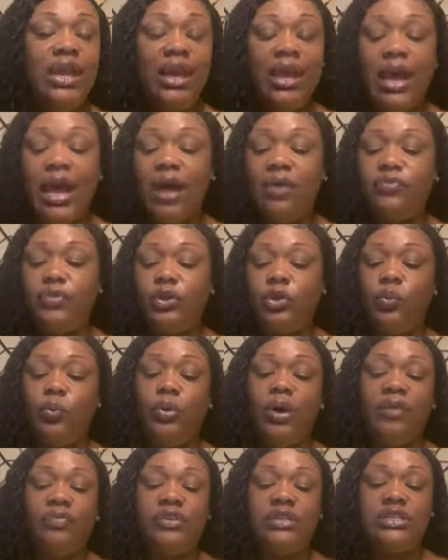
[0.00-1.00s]
thank God for you,
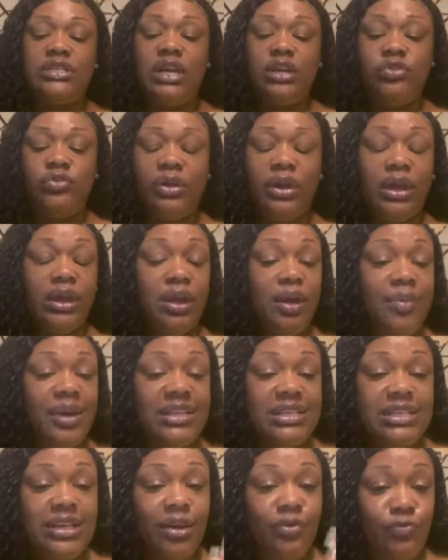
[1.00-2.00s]
Prophet Cedric. And
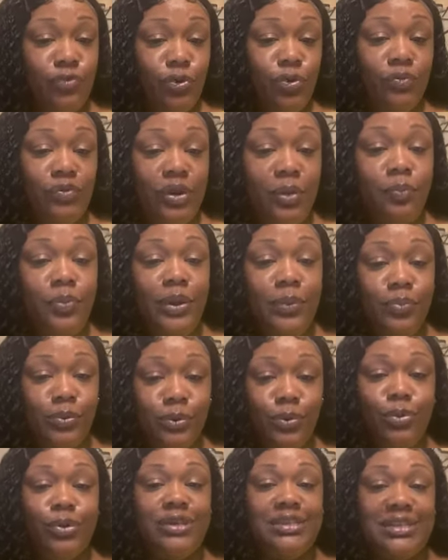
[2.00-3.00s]
um, I see a few of your
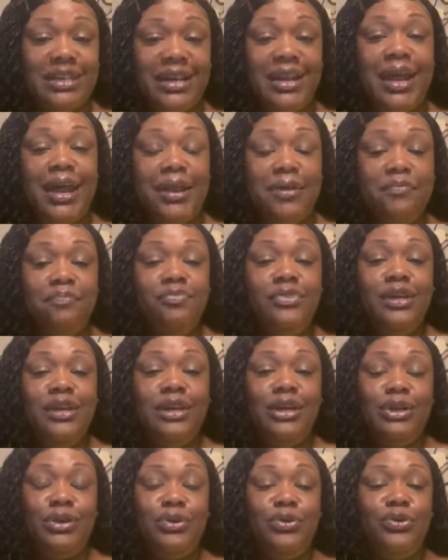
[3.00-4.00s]
people on tonight
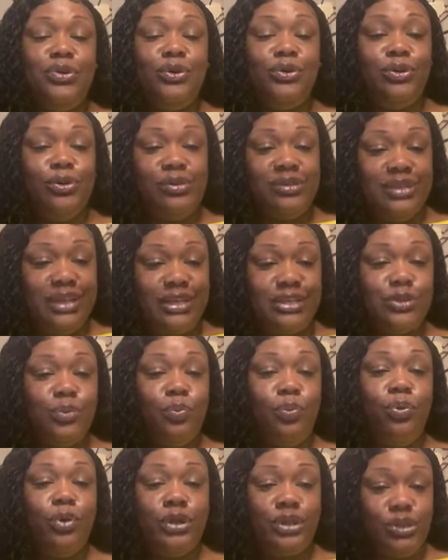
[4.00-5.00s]
you know, those that
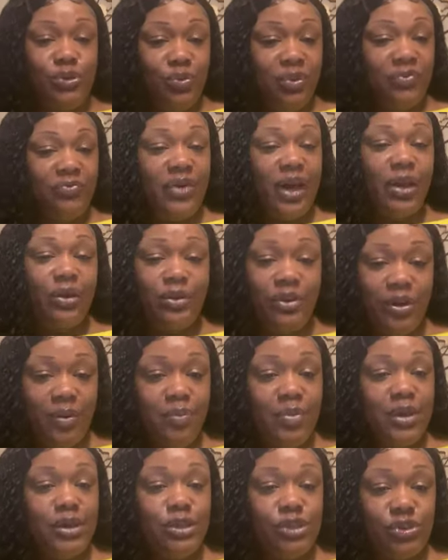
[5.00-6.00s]
support you and follow
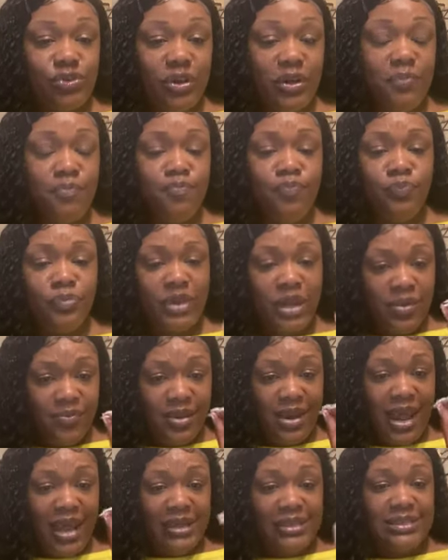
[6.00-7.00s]
your ministry.
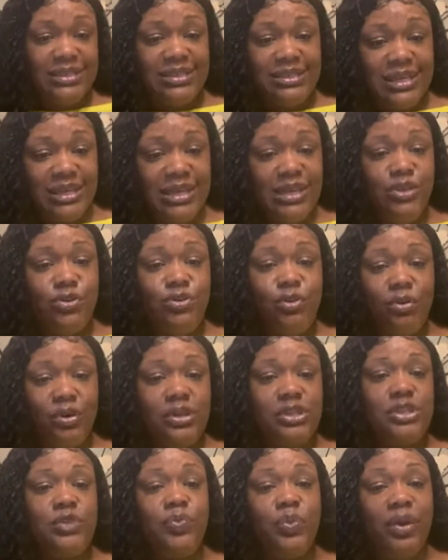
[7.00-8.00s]
Amen. I can see, you know,
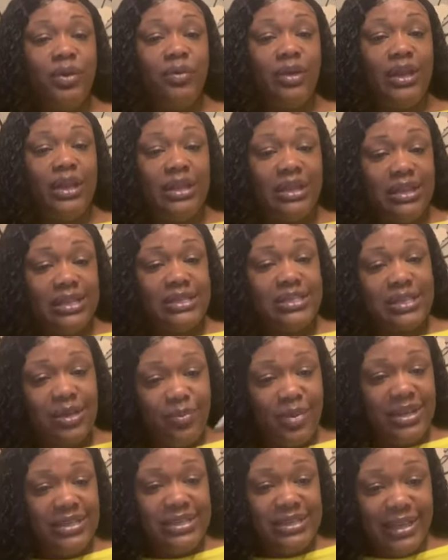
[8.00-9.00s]
in the spirit, and then
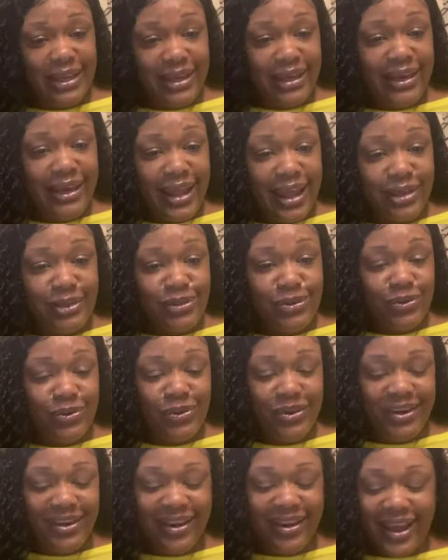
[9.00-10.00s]
some I see in the
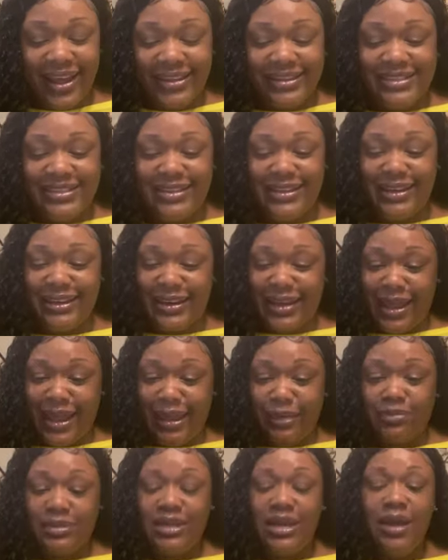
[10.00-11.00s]
natural. I can see the
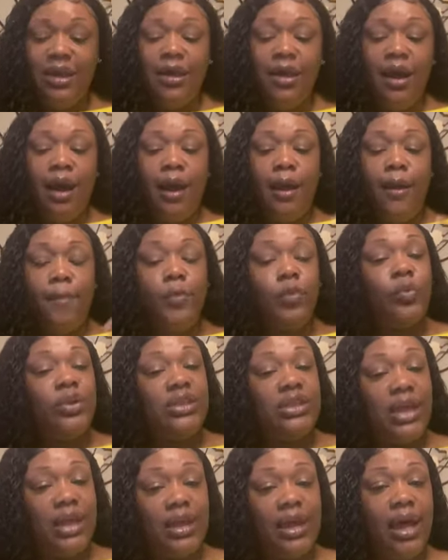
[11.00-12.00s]
names. Um, but
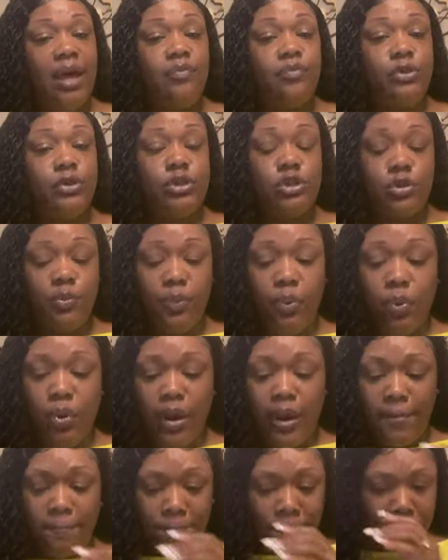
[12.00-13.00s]
we thank God for the
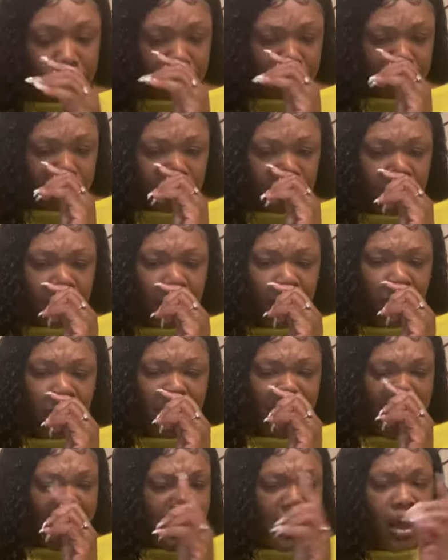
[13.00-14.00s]
support.
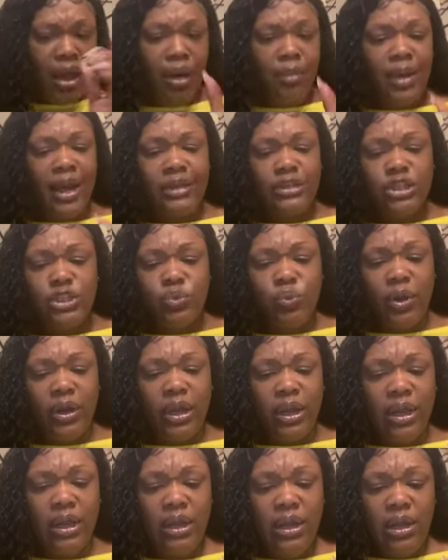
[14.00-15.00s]
And um, I just
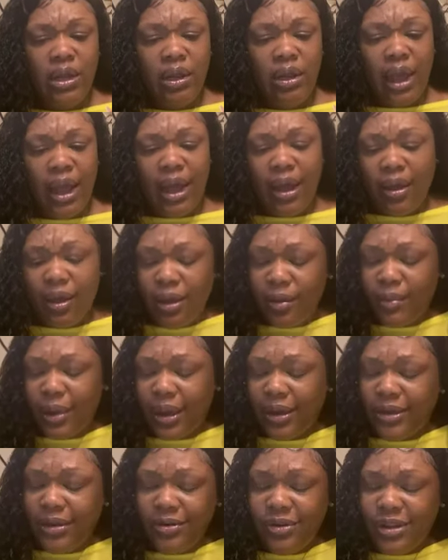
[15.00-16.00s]
want to
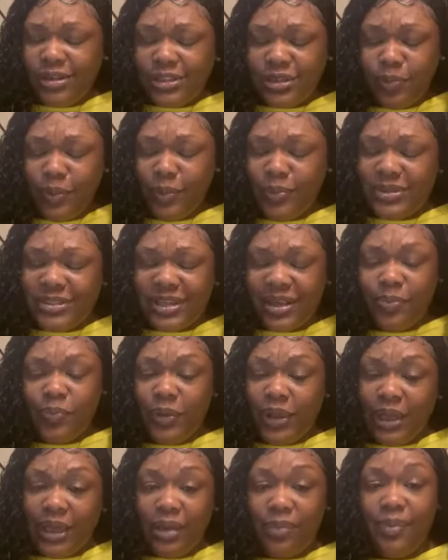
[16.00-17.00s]
um, you know, some people say
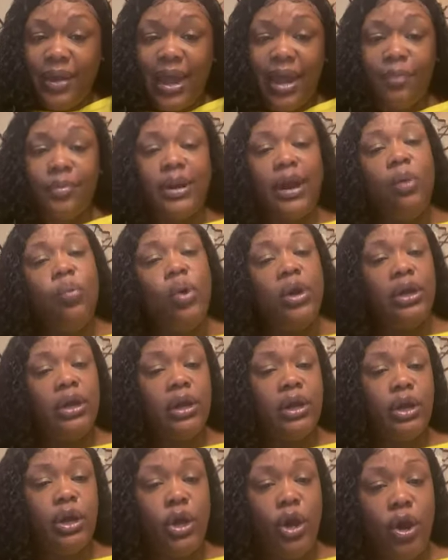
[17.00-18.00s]
piggyback, but I want
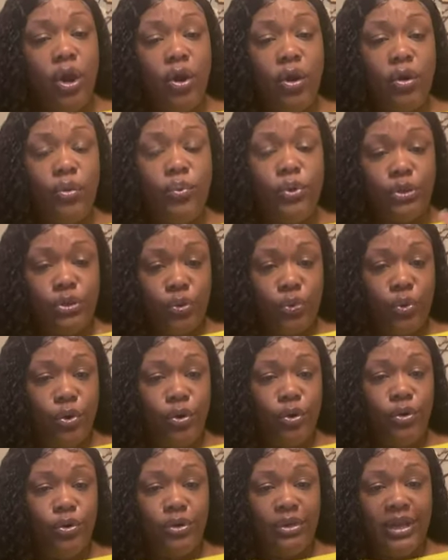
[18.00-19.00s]
to concur with the
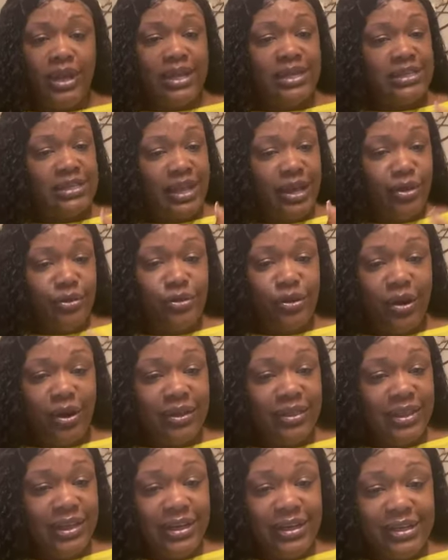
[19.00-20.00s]
word. Yes, Elder
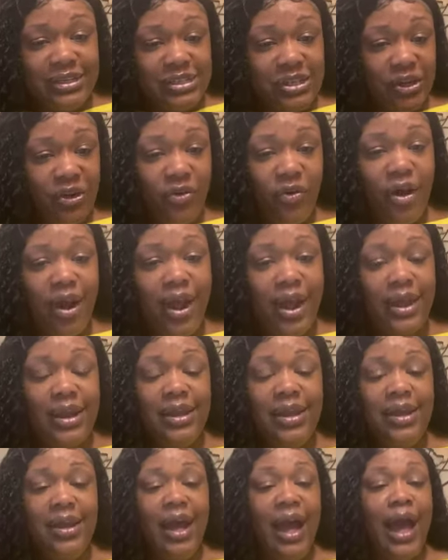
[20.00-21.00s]
Arthena, she
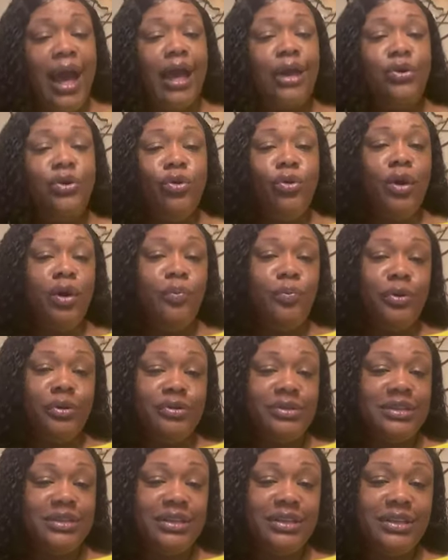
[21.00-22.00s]
crying. I know her
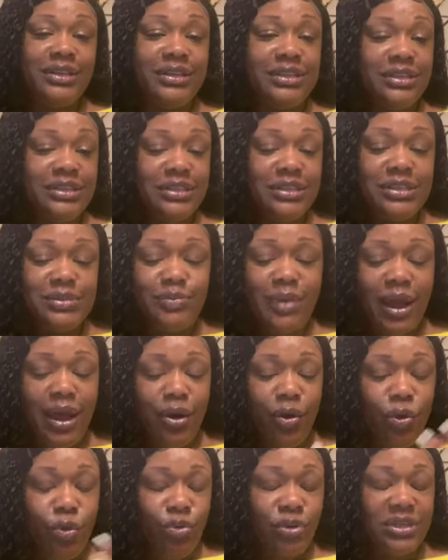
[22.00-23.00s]
personally. She's
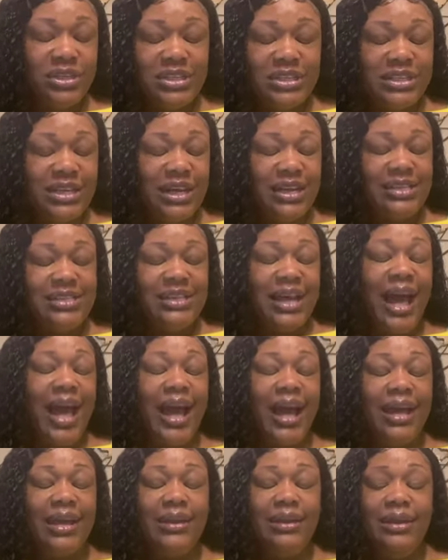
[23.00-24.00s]
my oldest son's
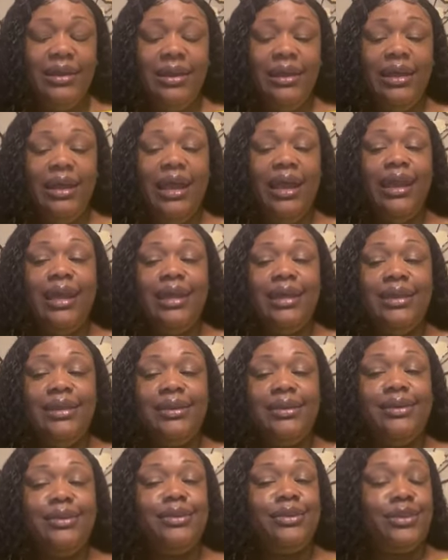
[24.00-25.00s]
aunt.
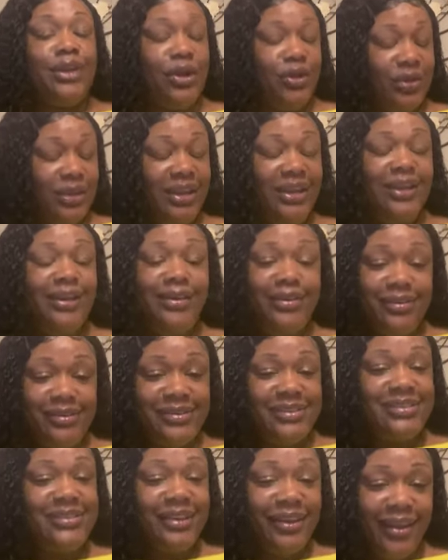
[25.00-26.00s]
And 30
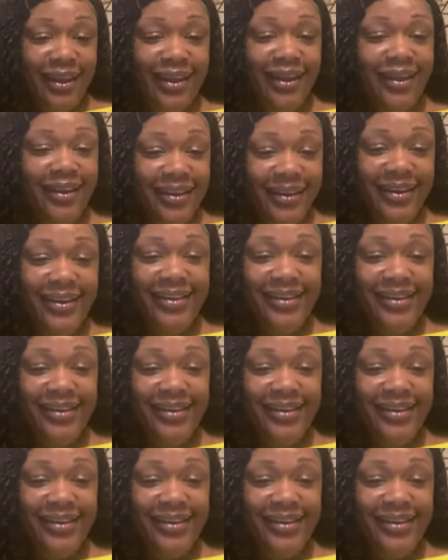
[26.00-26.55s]
years yeah